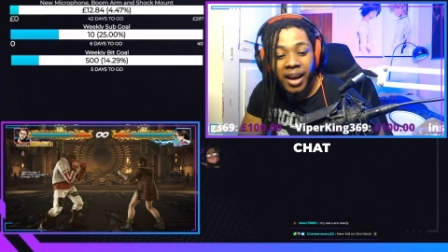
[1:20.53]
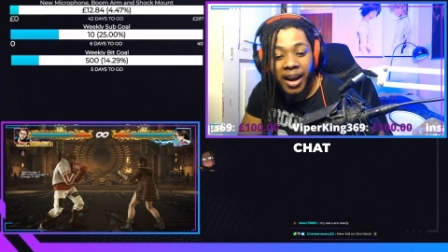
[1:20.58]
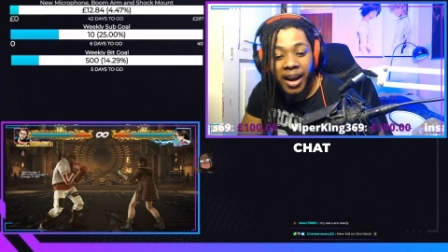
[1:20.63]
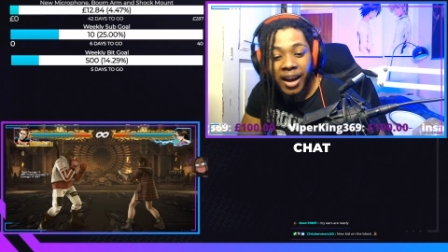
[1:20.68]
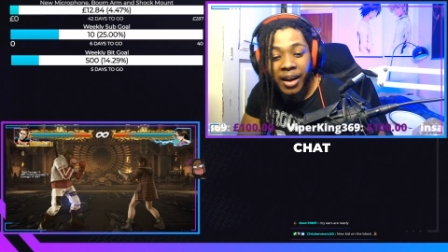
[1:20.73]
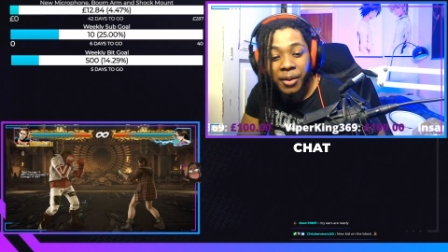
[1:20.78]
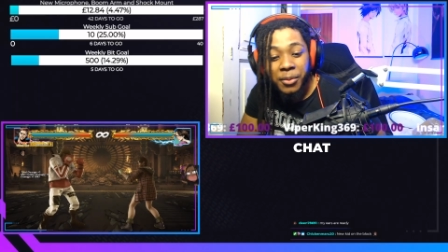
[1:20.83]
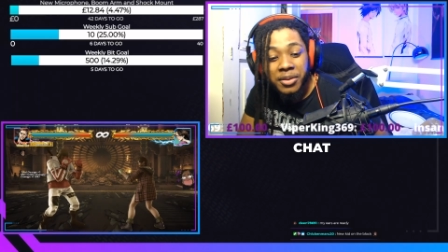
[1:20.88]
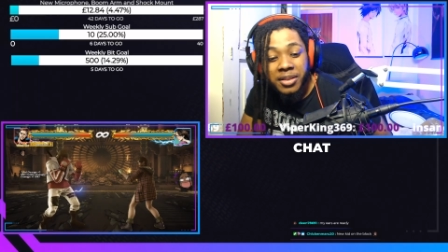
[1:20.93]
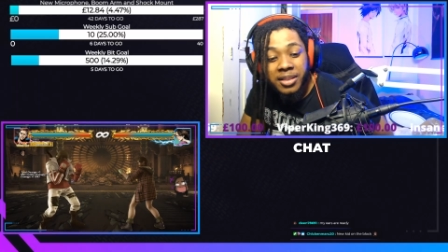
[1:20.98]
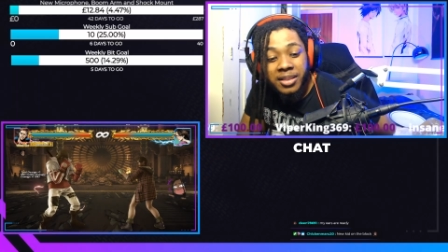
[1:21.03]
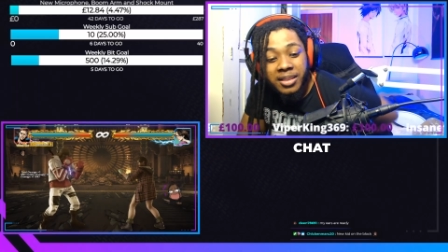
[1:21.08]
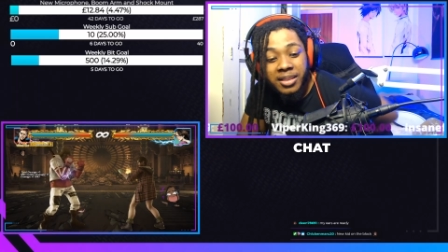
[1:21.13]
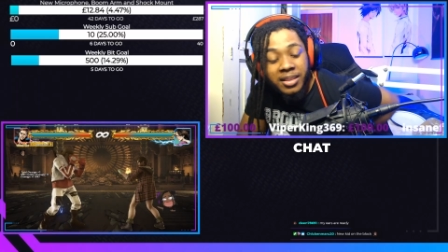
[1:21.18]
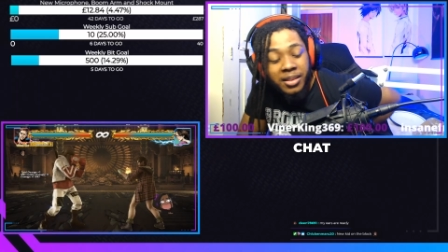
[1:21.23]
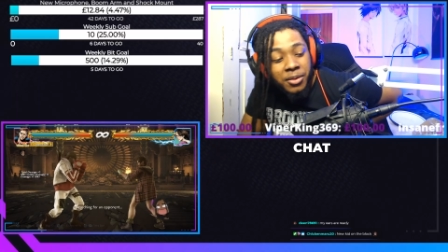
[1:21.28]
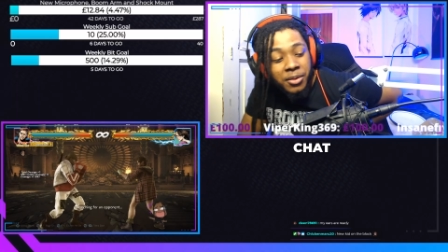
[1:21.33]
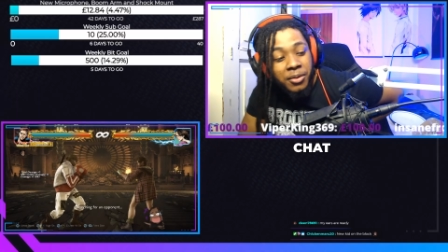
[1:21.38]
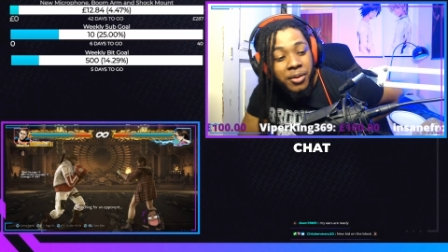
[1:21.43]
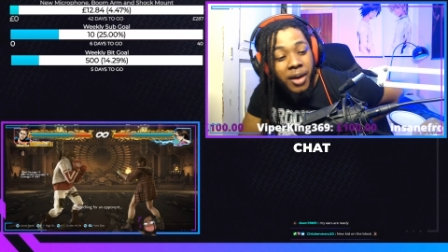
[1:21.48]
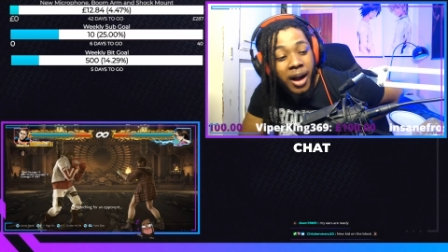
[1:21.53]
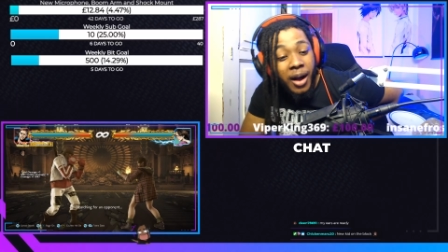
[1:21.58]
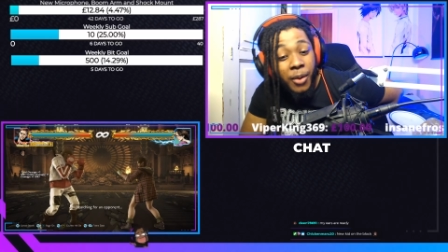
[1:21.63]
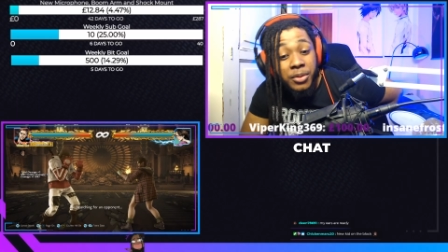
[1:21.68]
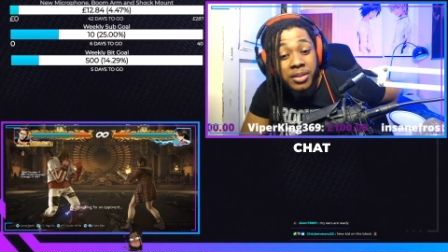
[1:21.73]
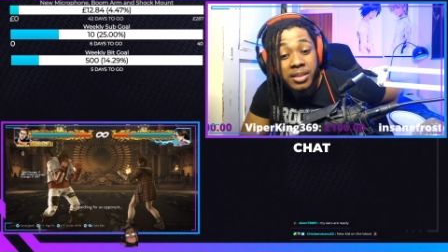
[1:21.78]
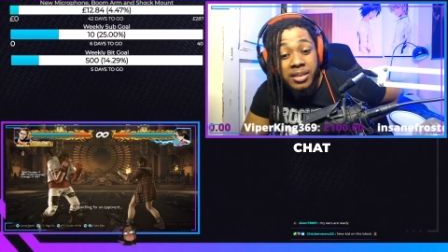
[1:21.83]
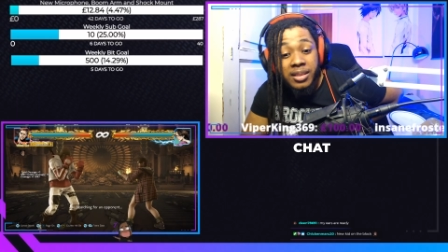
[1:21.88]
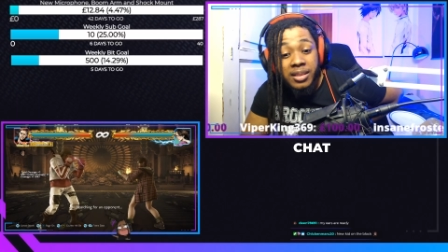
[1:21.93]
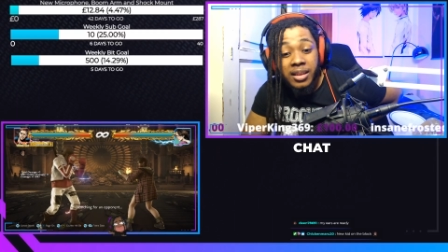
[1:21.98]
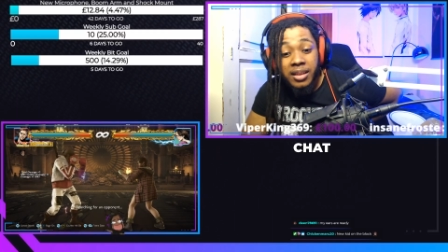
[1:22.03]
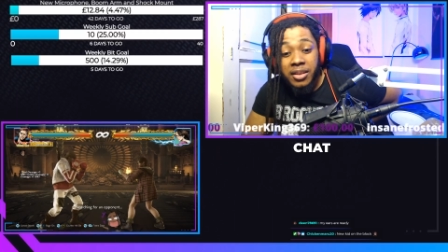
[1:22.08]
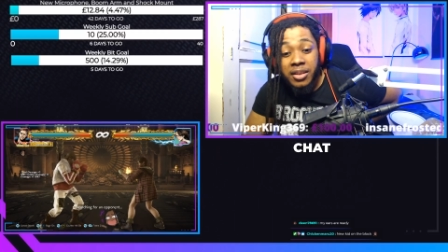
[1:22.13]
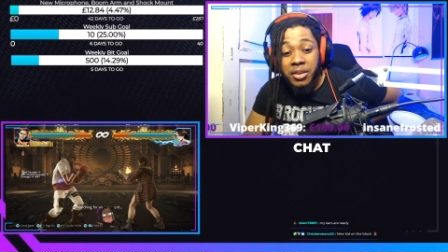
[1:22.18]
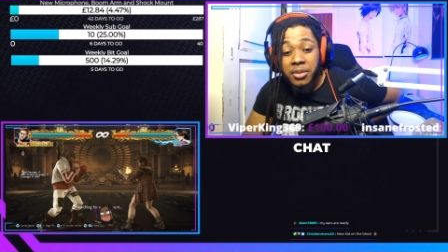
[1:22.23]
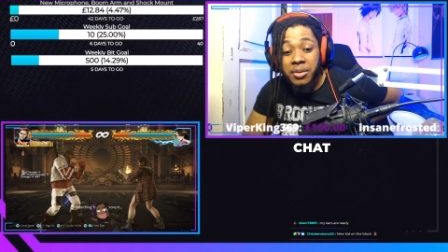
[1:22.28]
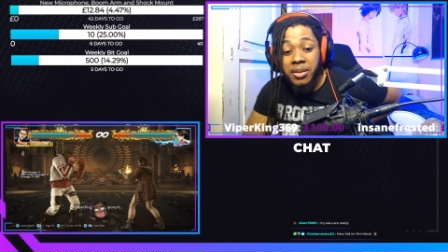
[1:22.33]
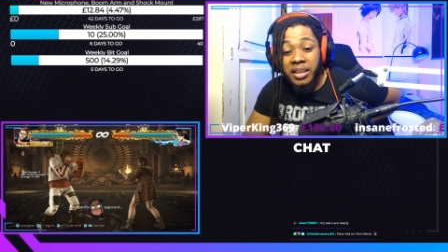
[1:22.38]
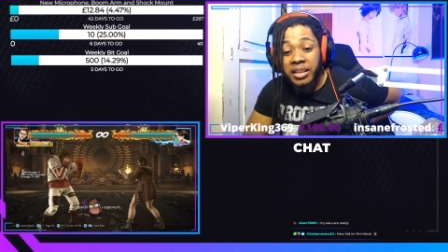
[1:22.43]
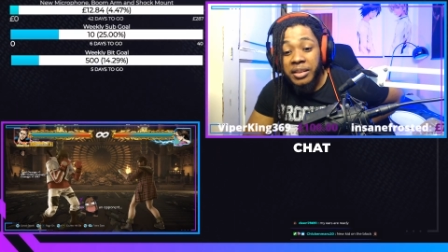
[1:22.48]
i was still i was still in
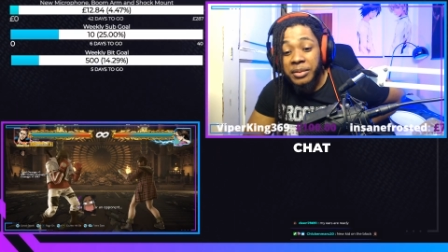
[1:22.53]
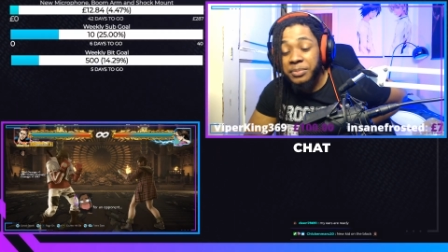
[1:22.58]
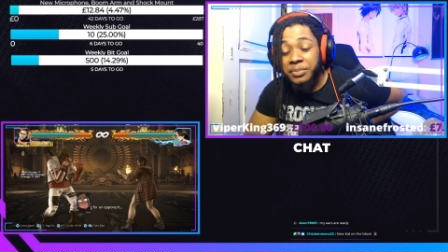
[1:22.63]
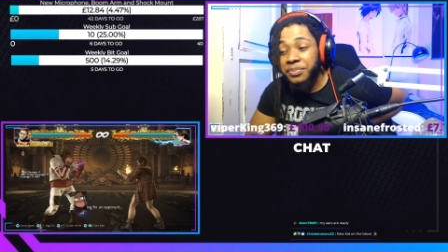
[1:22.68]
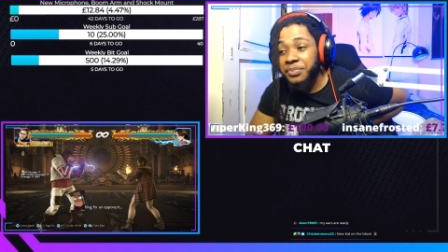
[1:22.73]
uni